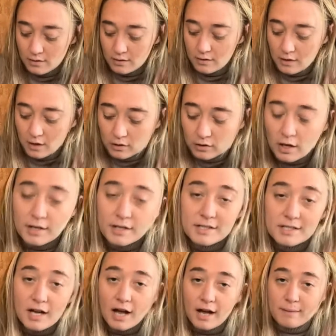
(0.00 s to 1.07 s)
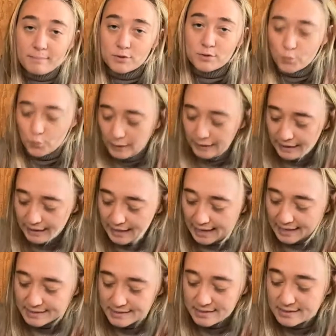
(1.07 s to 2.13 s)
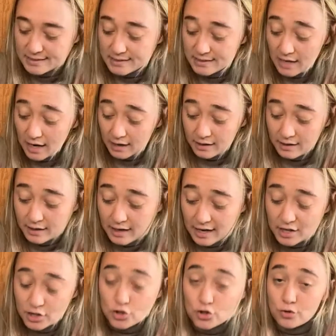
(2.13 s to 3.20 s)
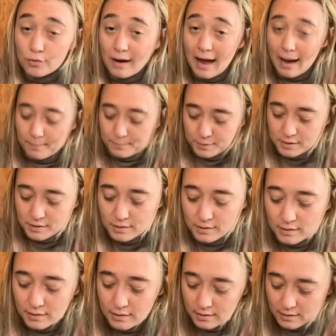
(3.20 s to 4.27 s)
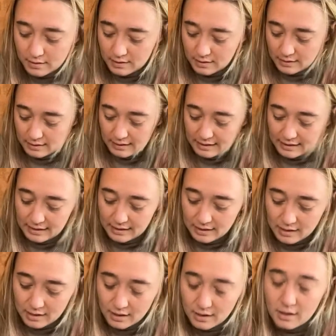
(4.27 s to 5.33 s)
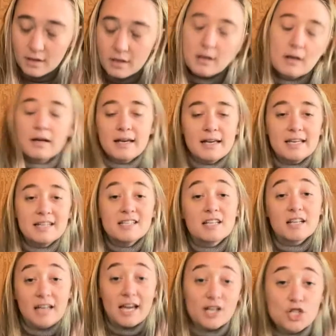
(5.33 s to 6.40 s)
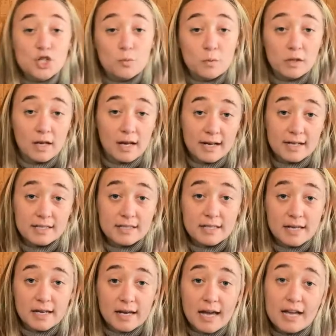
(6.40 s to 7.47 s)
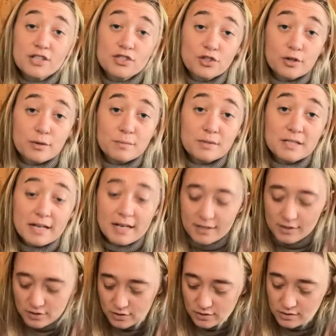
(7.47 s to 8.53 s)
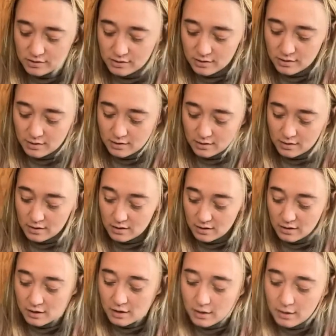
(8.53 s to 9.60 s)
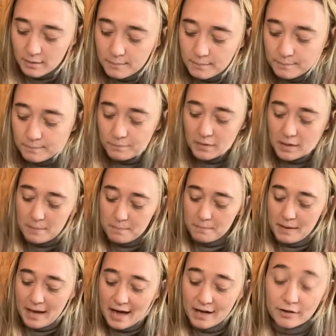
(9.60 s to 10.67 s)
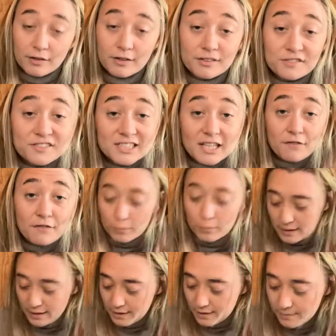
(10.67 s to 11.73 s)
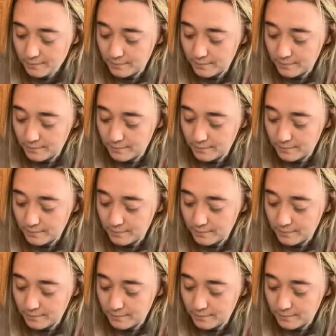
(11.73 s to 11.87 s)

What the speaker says: A lot of times we get stuck and trapped in intellectualizing a circumstance, pattern of suffering.